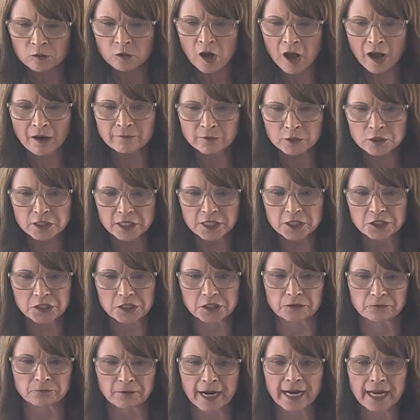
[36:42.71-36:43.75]

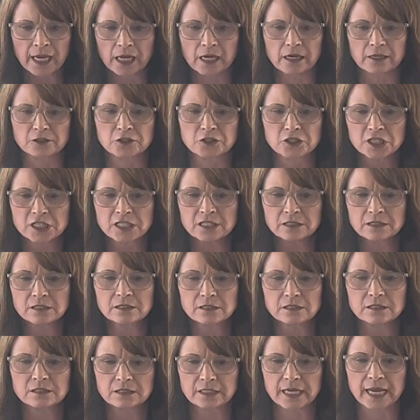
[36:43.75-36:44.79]
conversation right here,
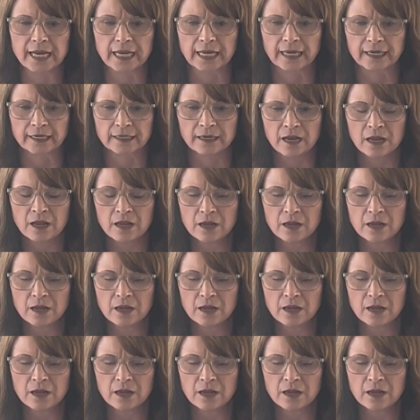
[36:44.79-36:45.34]
Jesus is saying,